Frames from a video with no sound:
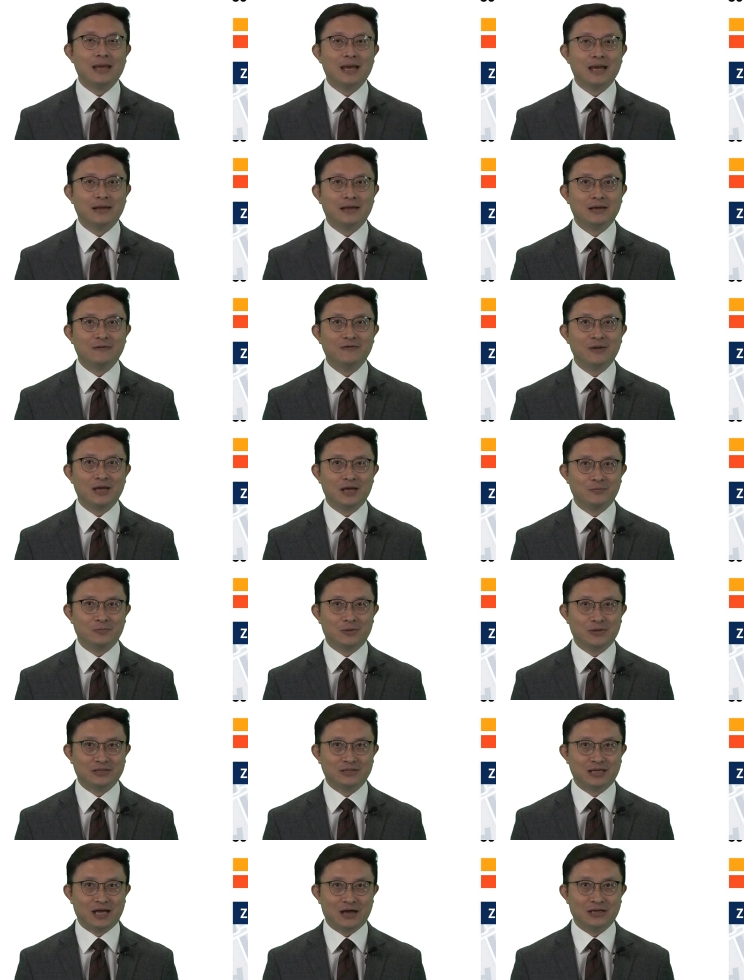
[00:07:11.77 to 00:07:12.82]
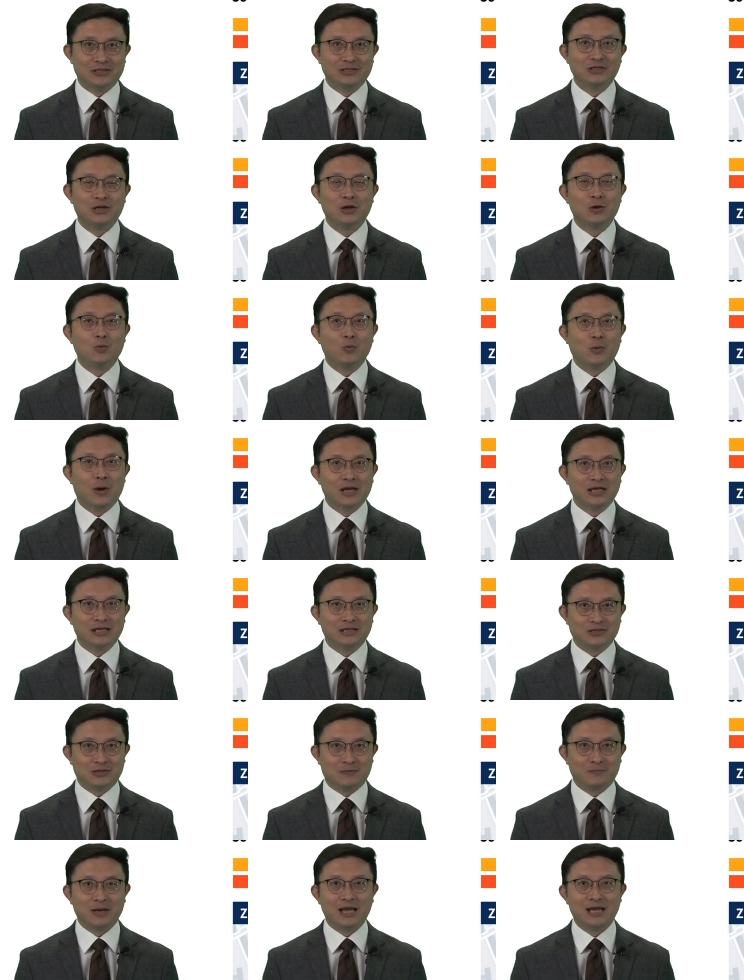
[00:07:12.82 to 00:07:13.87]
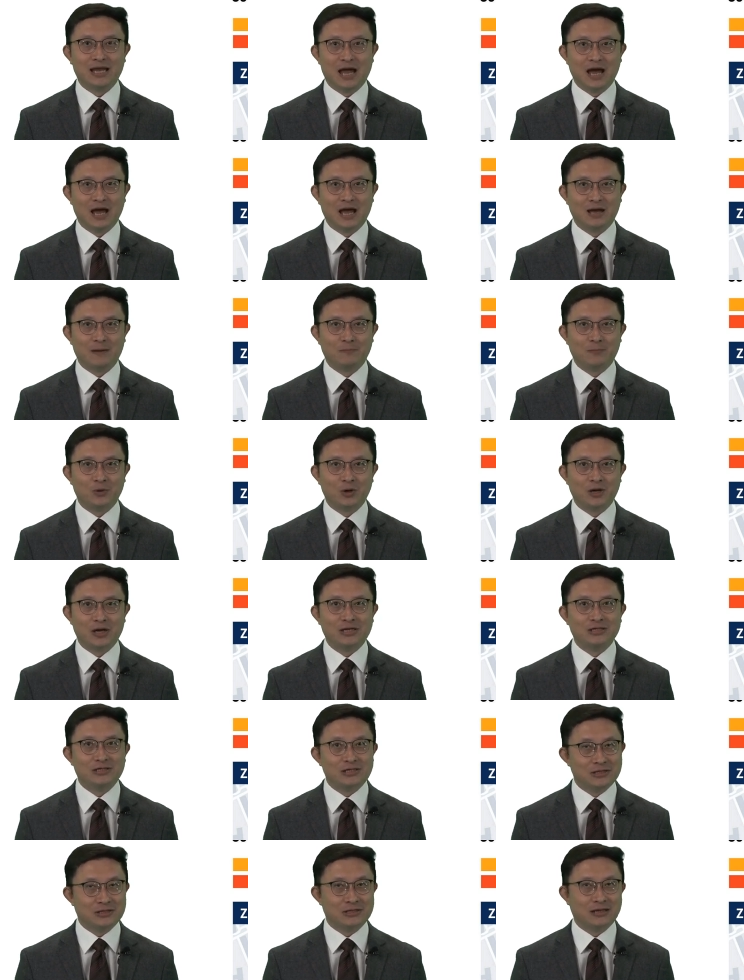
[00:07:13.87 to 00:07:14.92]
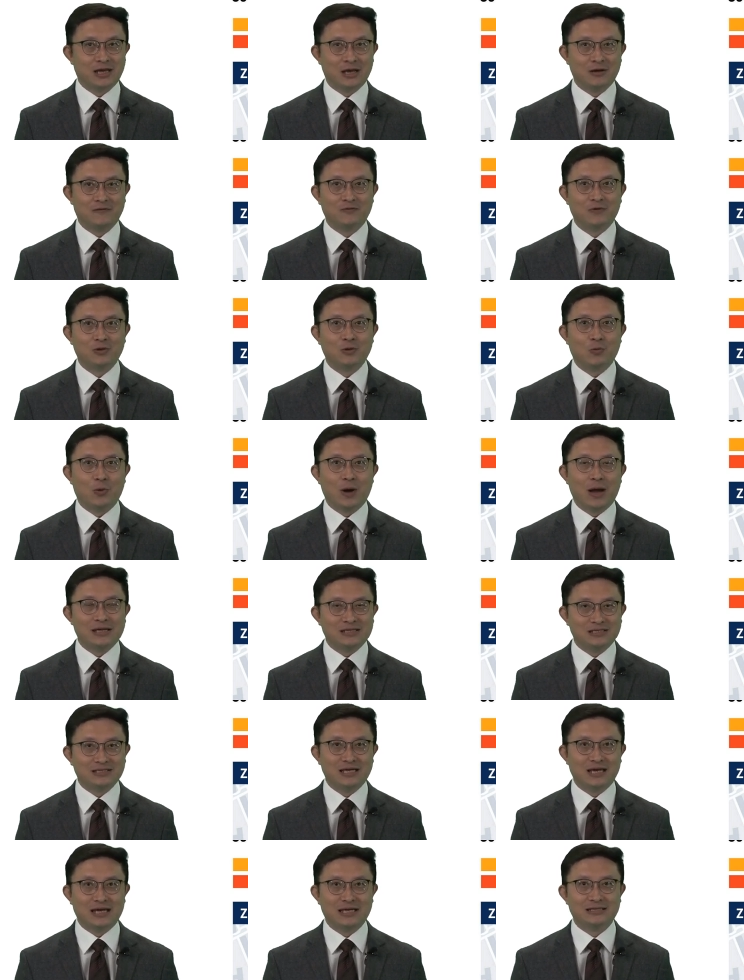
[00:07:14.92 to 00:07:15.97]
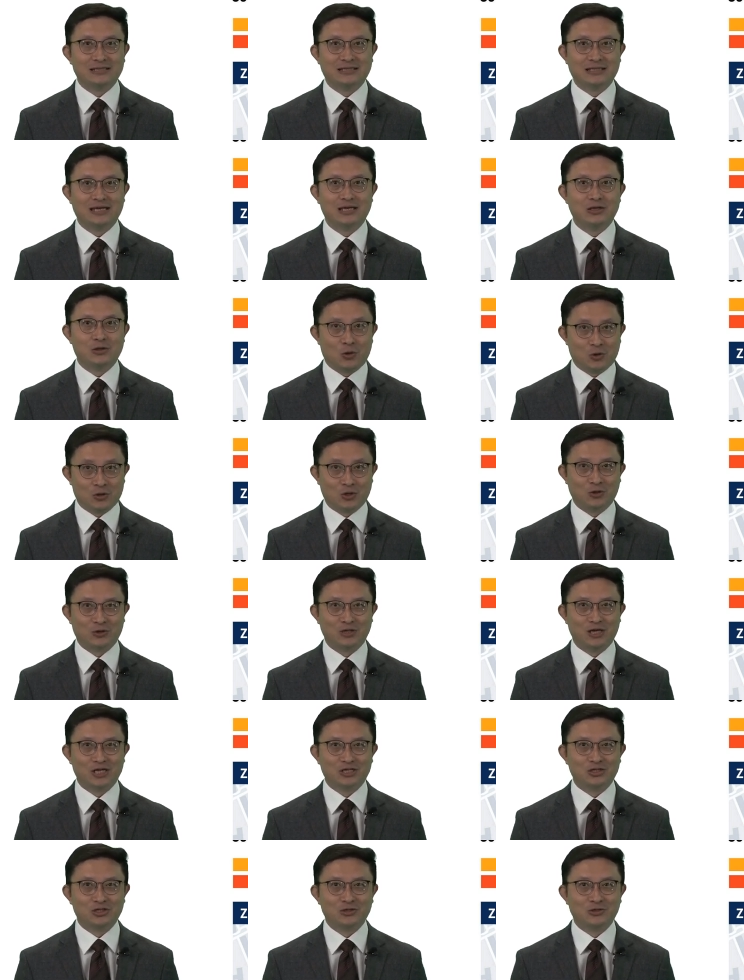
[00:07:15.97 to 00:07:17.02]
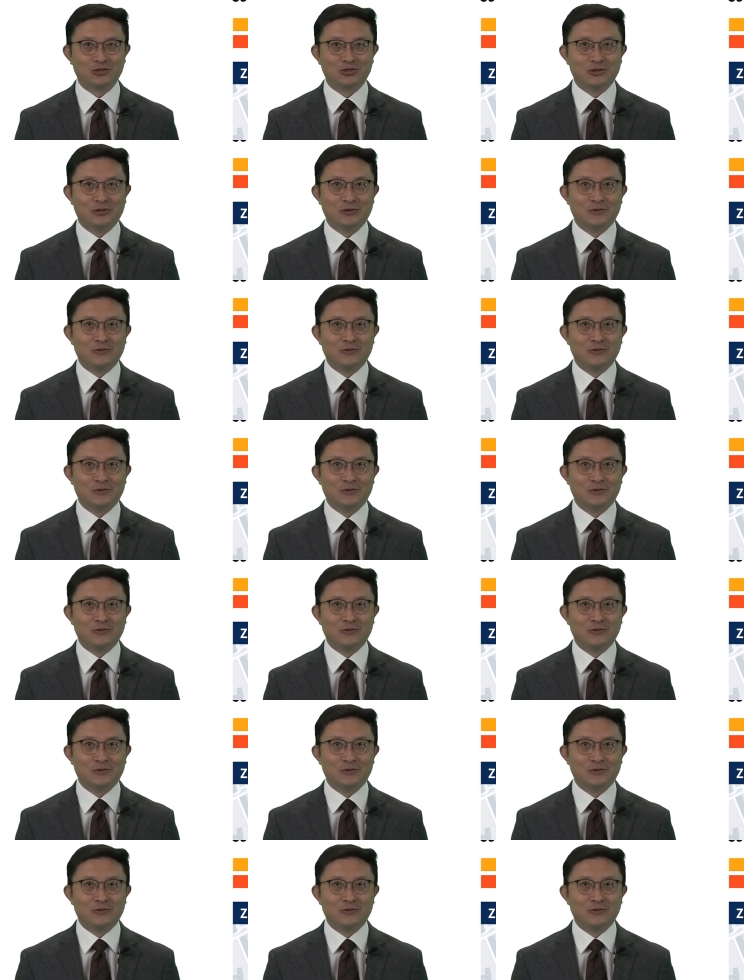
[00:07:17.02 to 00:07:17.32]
Developers are still willing to pay high prices for the right sites in good locations.